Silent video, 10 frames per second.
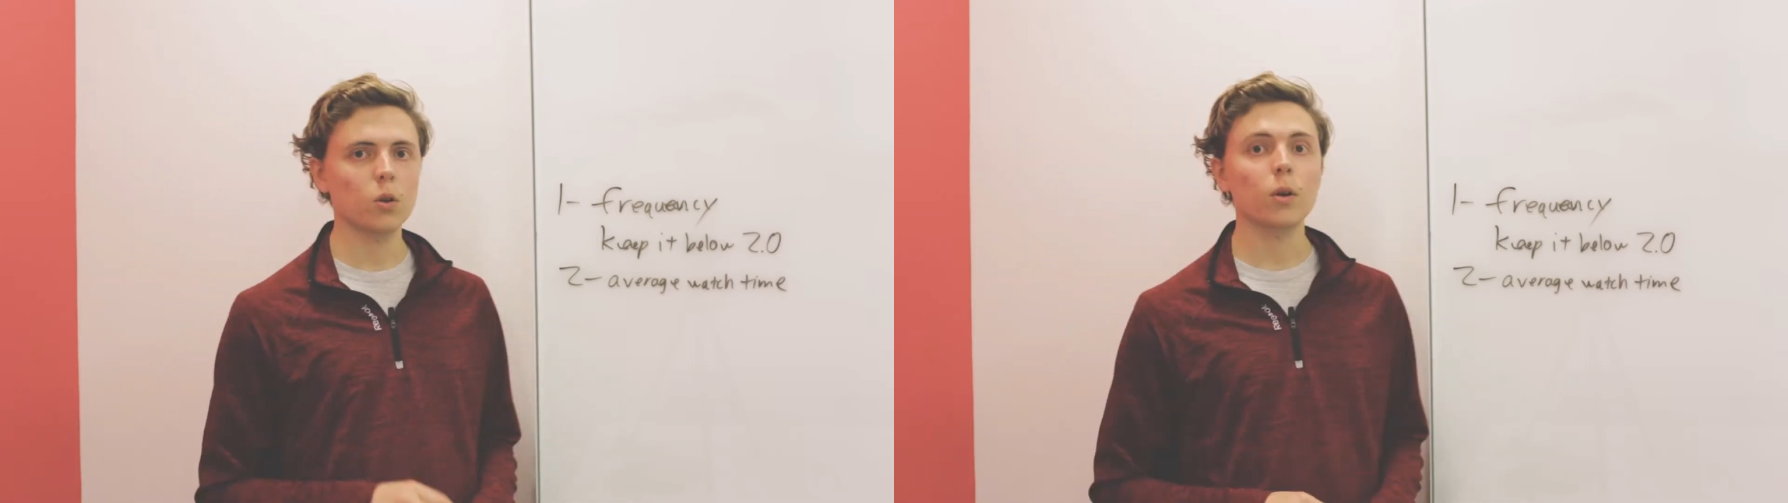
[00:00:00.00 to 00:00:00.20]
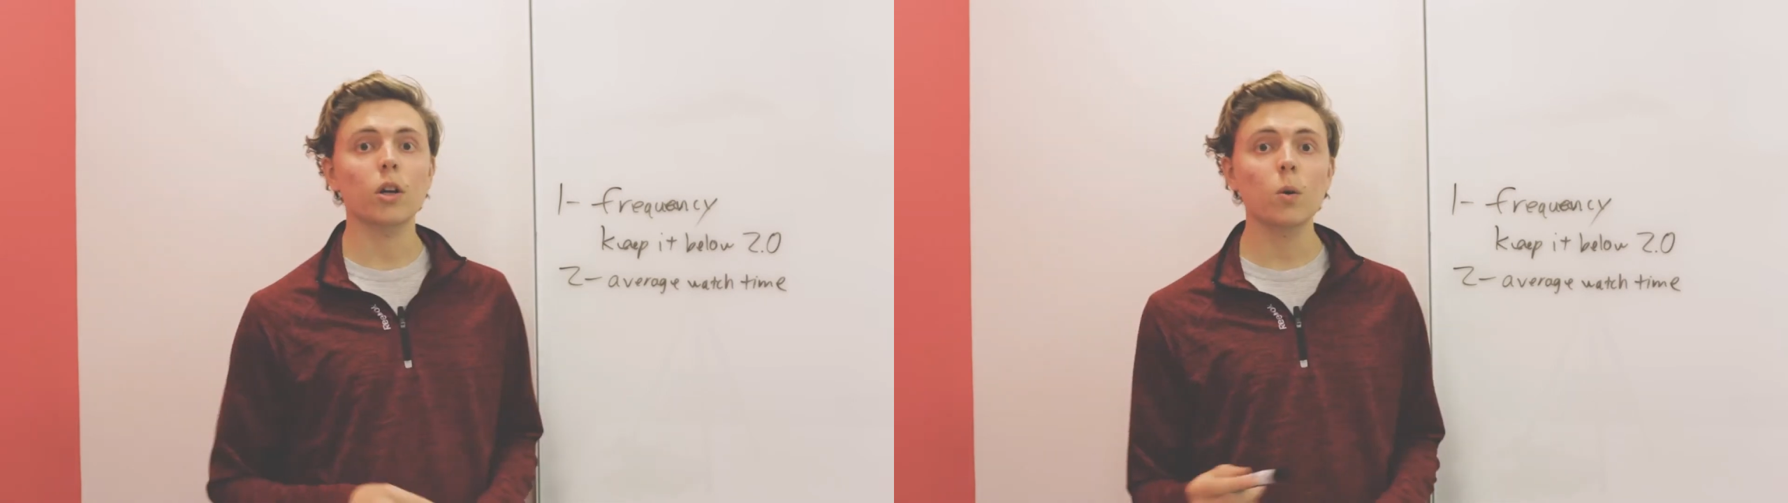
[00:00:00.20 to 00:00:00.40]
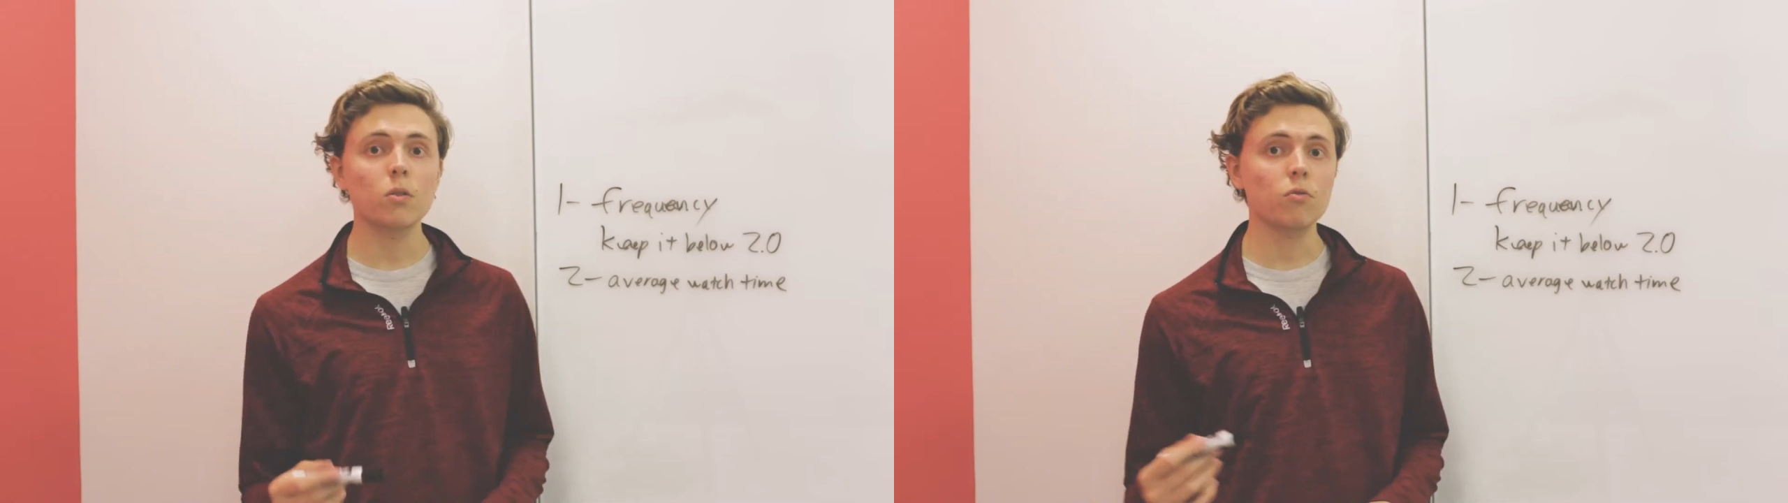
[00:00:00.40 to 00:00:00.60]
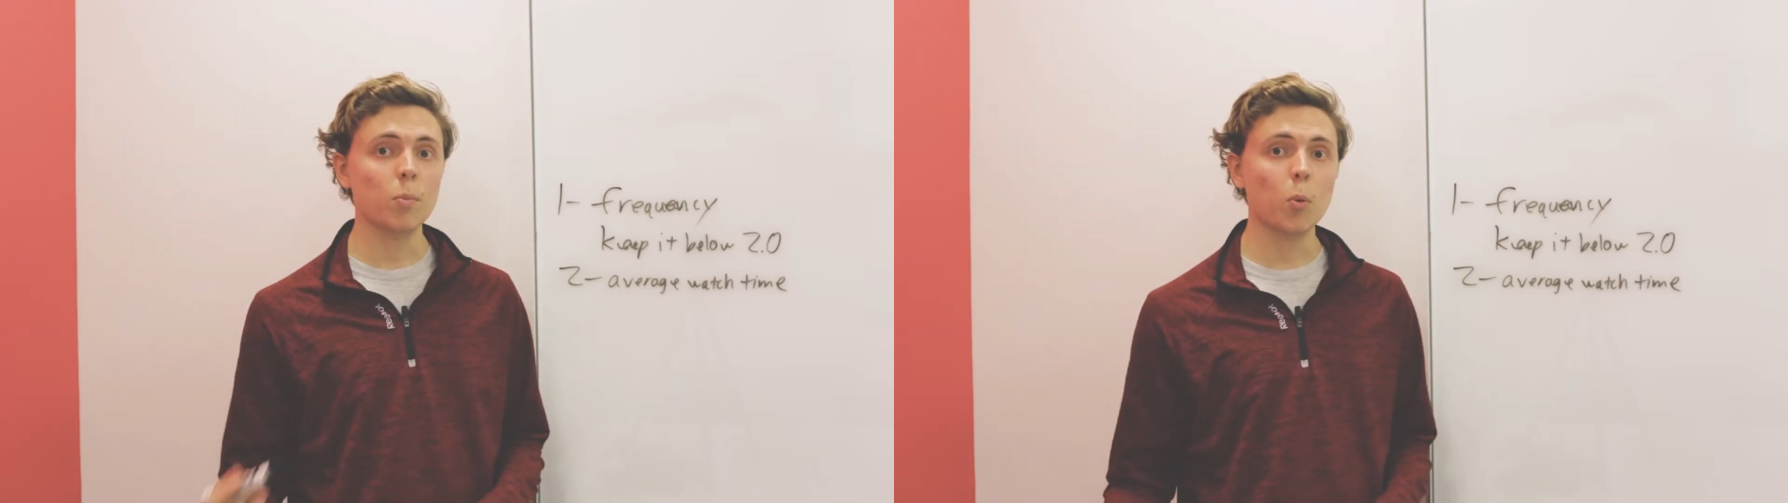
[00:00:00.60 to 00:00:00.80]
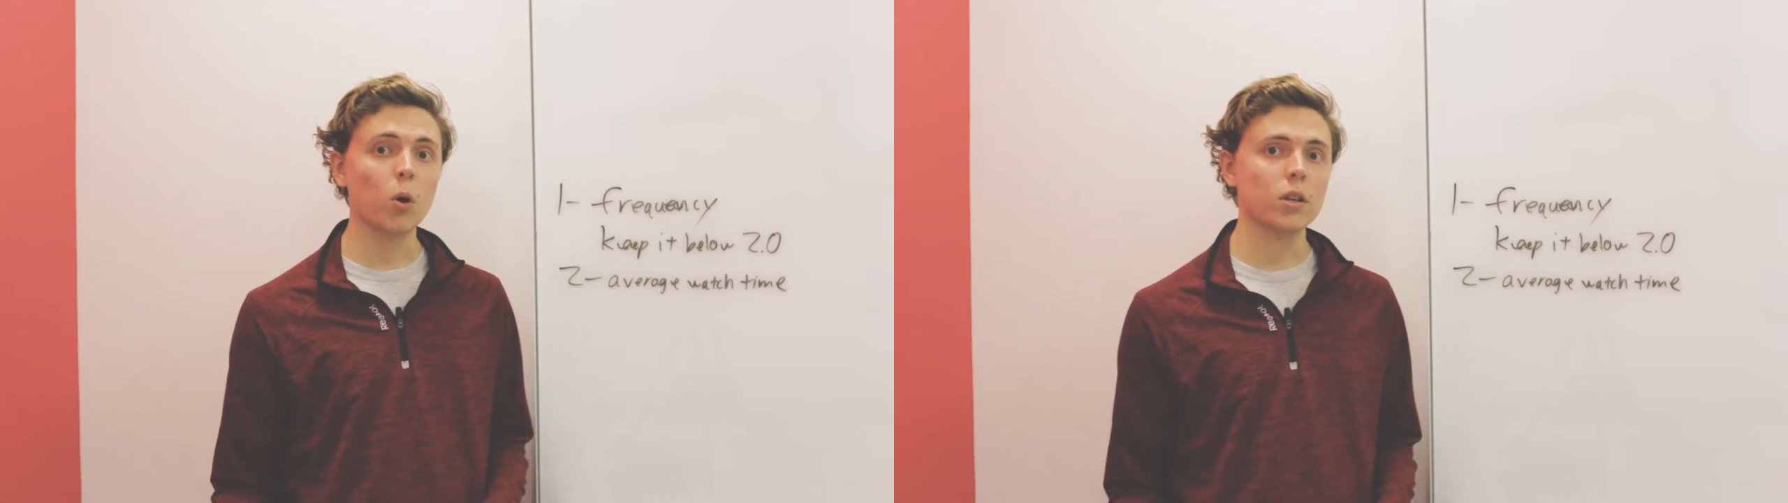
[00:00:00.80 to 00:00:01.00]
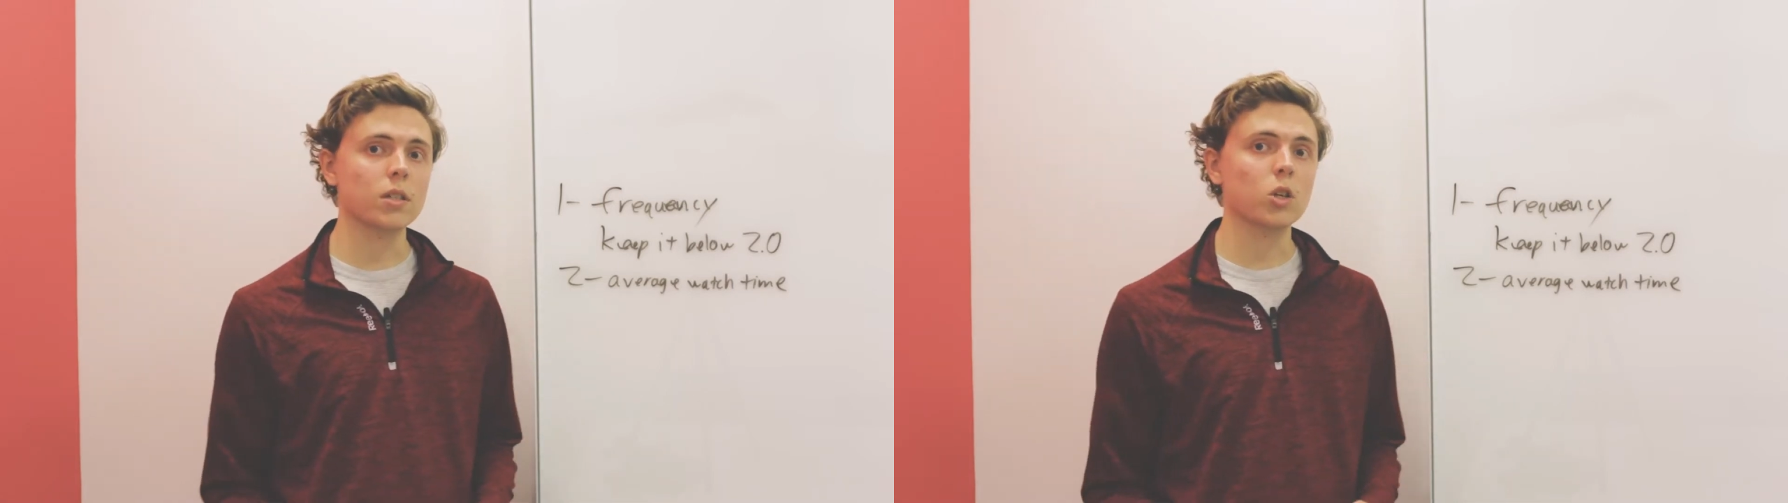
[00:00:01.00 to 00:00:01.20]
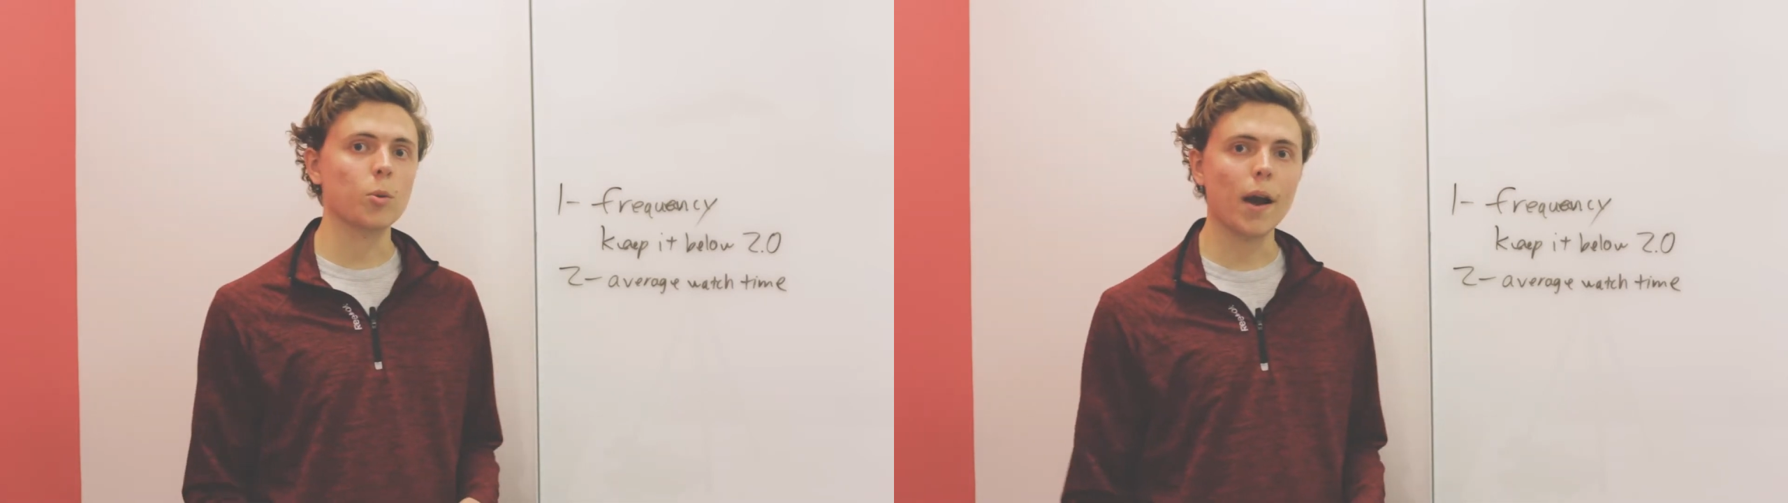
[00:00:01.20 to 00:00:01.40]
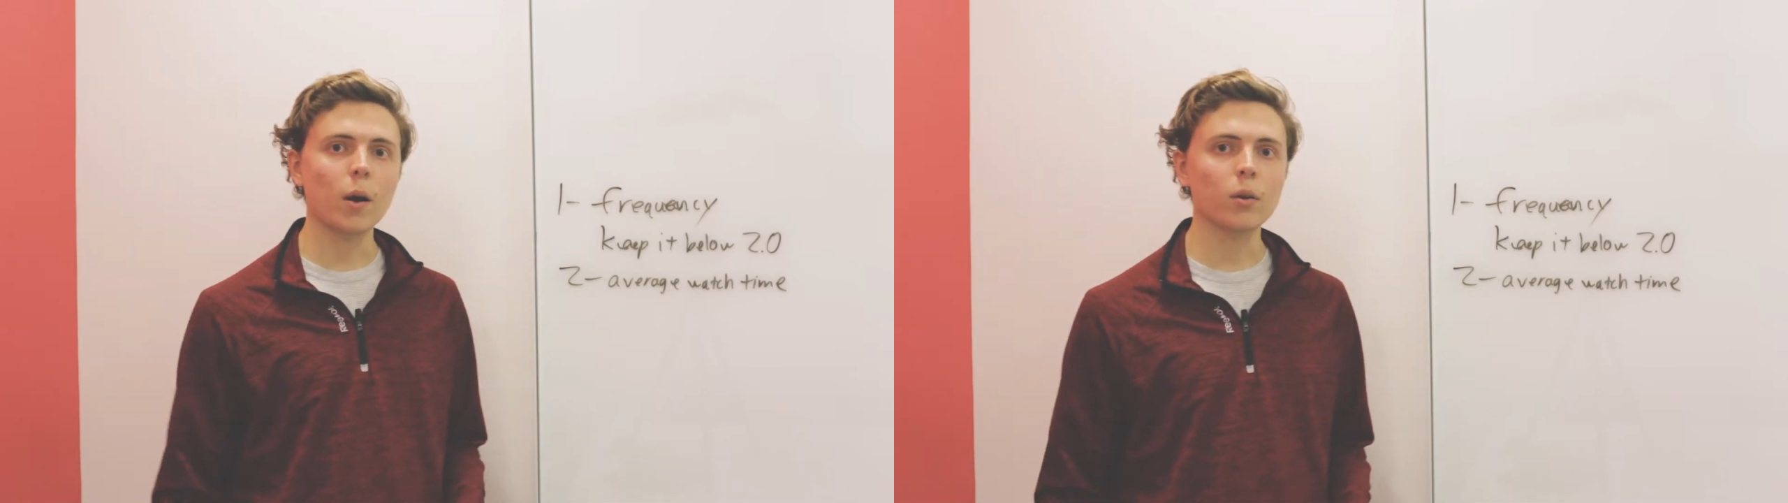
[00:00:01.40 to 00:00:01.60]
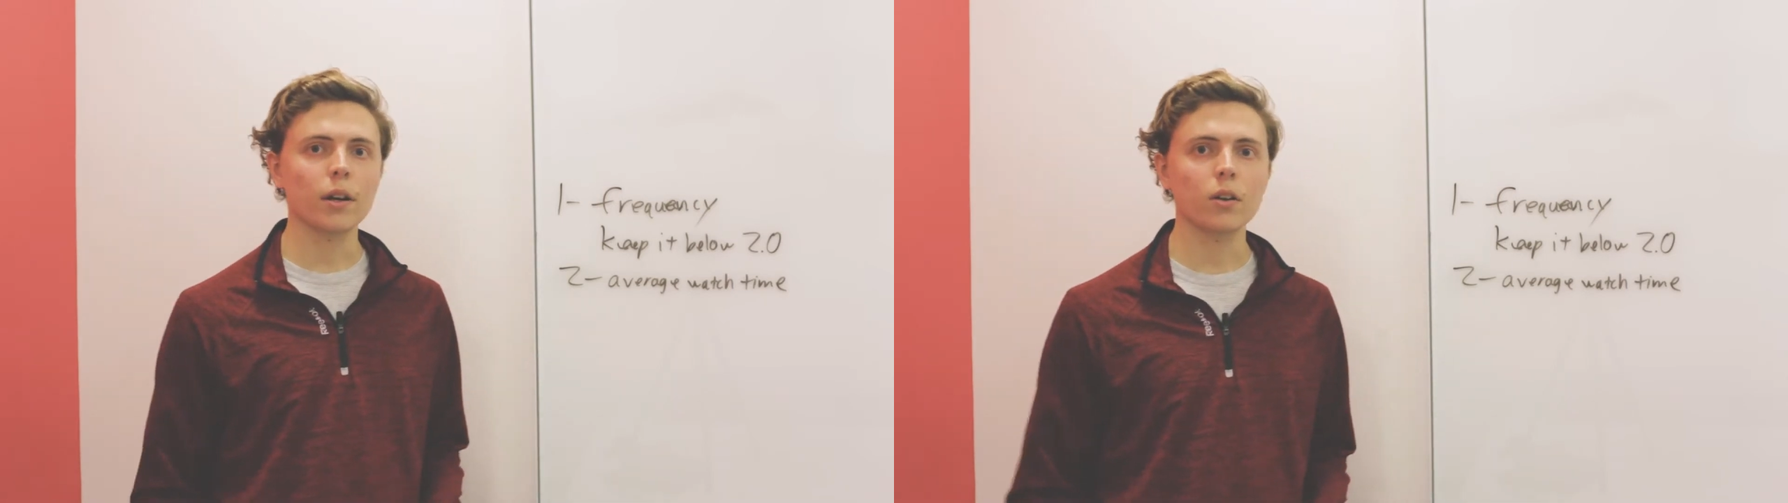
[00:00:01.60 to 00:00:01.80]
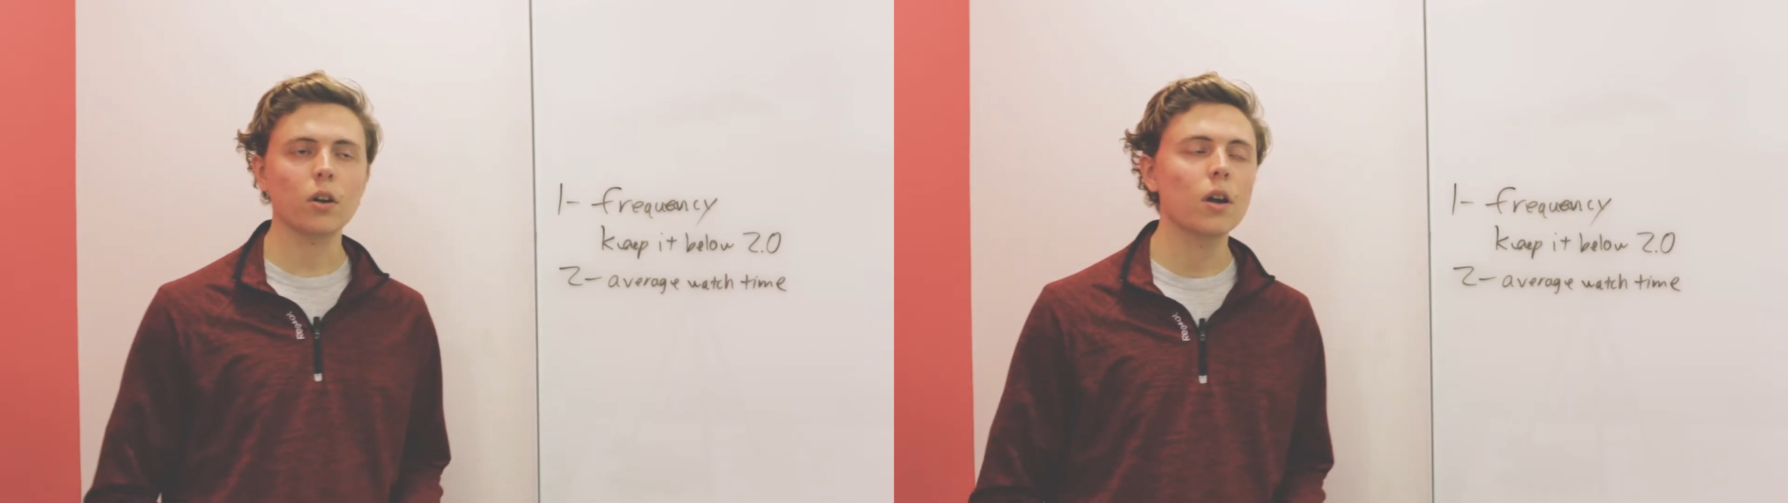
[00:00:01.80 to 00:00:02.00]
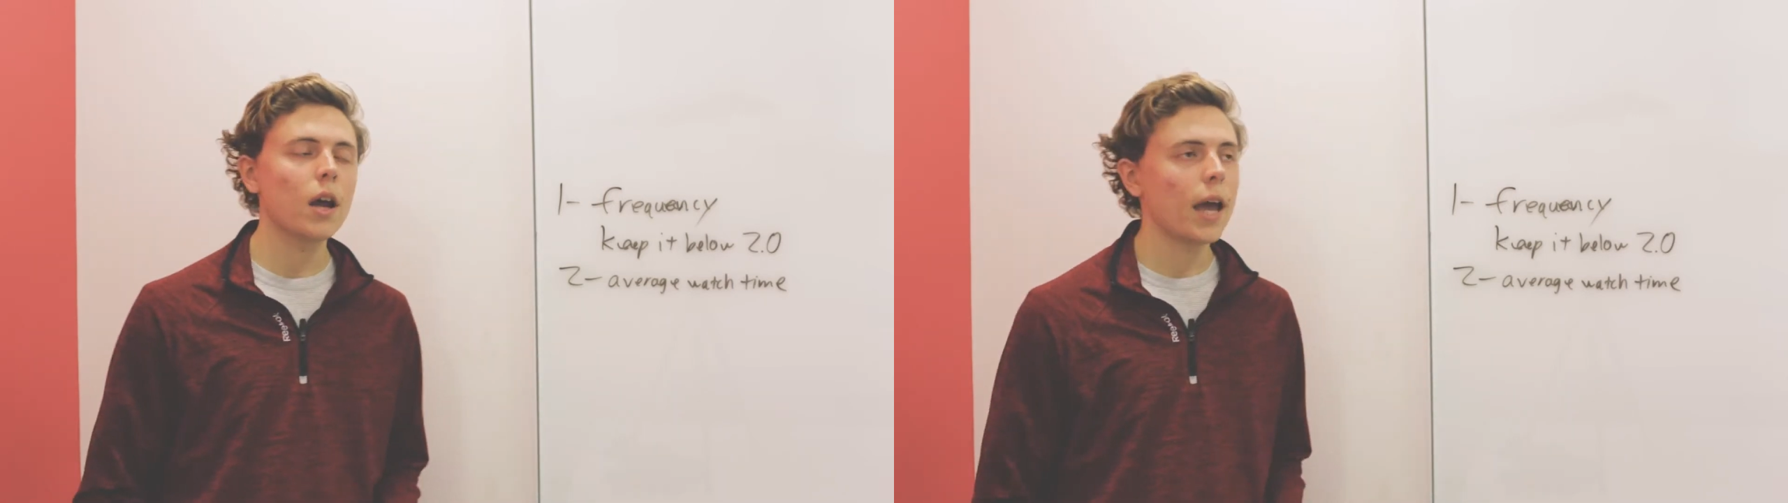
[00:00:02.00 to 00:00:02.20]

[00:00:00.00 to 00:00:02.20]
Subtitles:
You want to go into reports in your Power Editor.